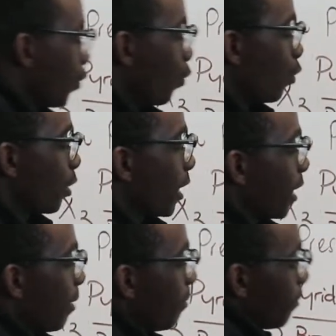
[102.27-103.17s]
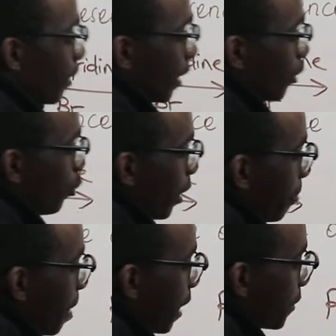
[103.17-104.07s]
will come and do a
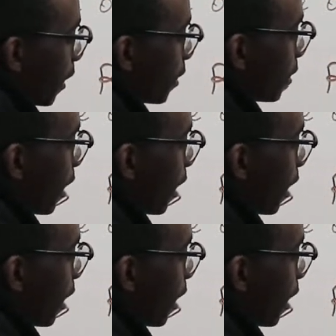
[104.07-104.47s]
backside